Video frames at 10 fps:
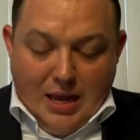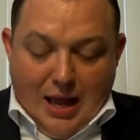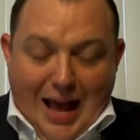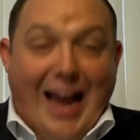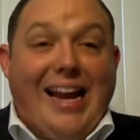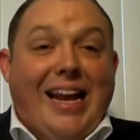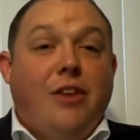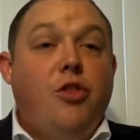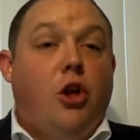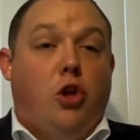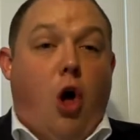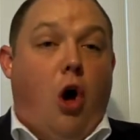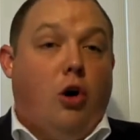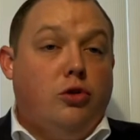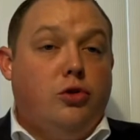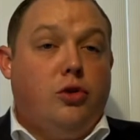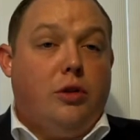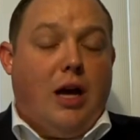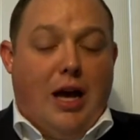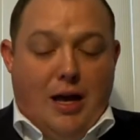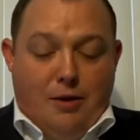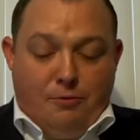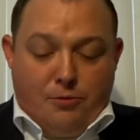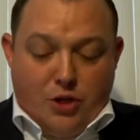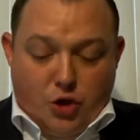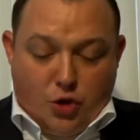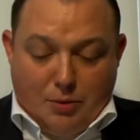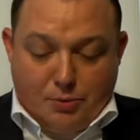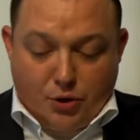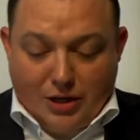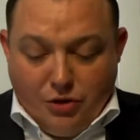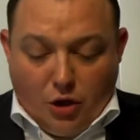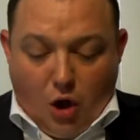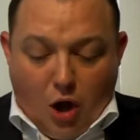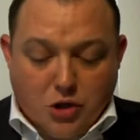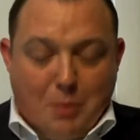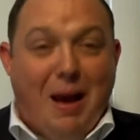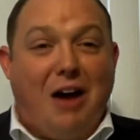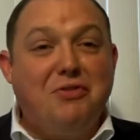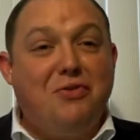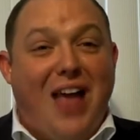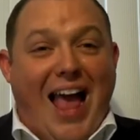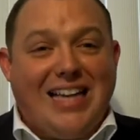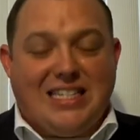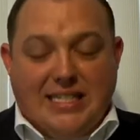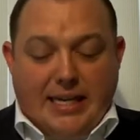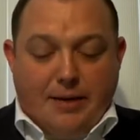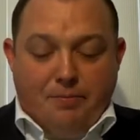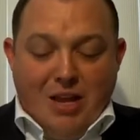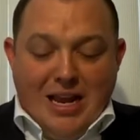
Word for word: Uh, in the laws of the scripture, in the laws about fasting,